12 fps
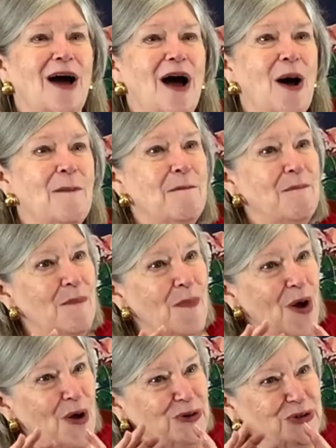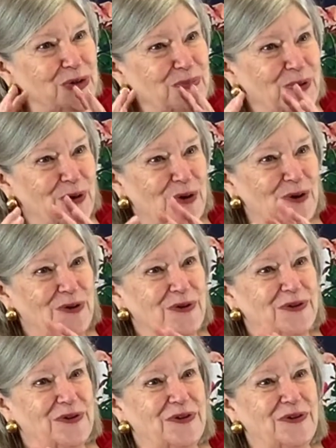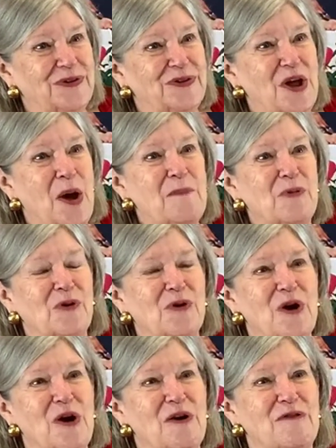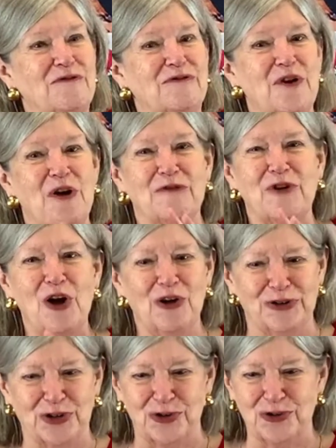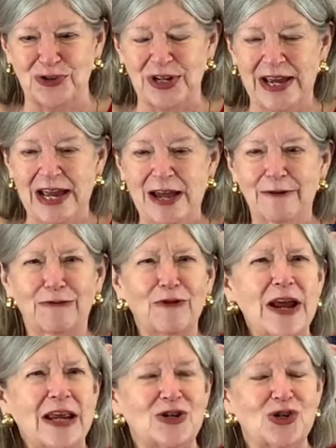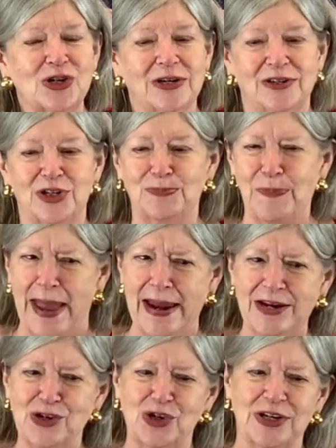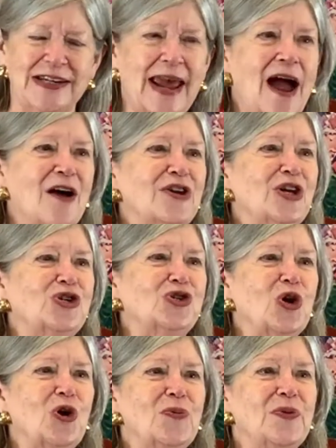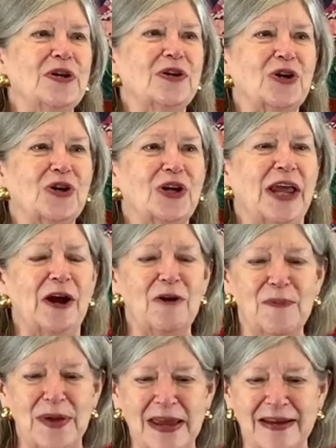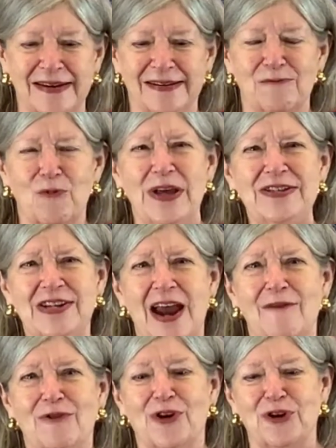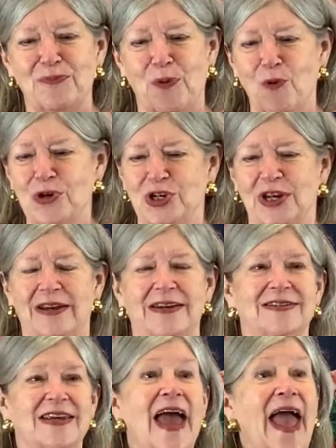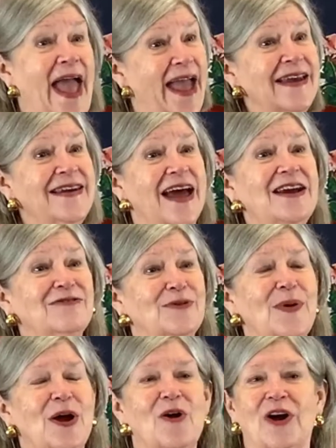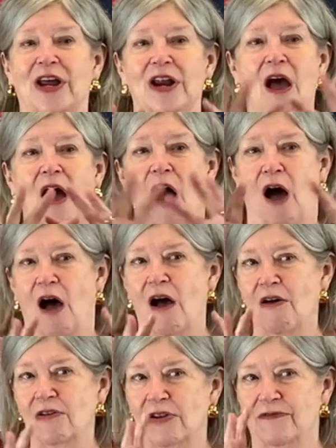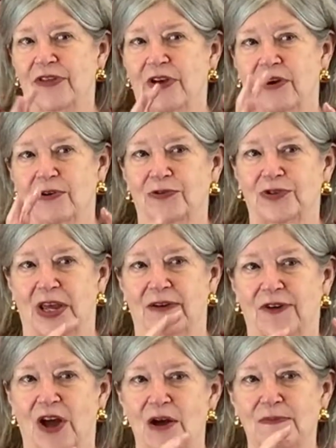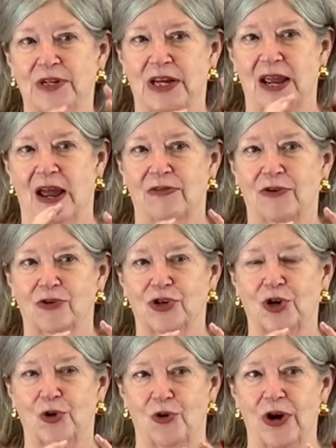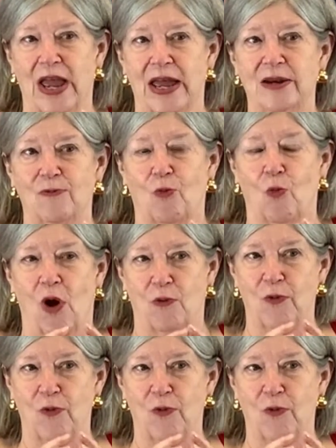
a multiple number of cultures: French, Spanish, Italian, German, Caribbean, West African, Portuguese, and Native American. All of those have come together to create what